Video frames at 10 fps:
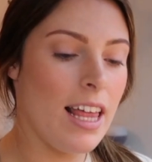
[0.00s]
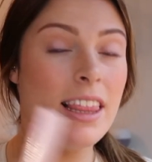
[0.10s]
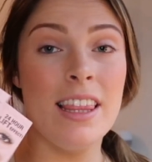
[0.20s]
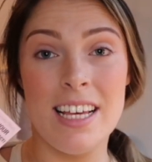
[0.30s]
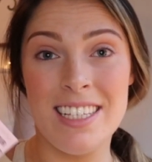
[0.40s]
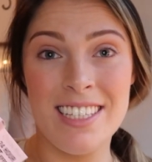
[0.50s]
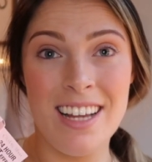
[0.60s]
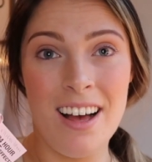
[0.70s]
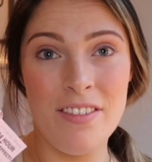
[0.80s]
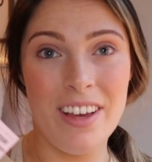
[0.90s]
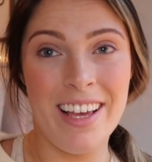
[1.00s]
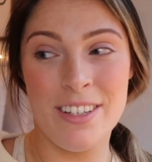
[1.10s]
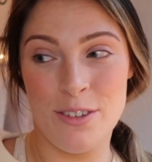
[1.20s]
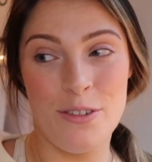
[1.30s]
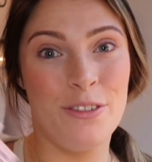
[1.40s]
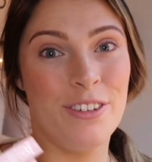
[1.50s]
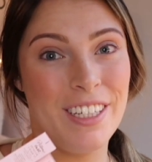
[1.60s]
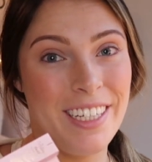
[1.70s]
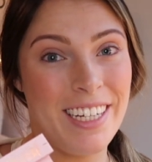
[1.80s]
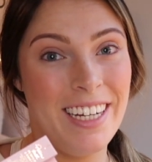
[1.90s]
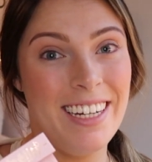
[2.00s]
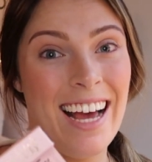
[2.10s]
This stuff is really good.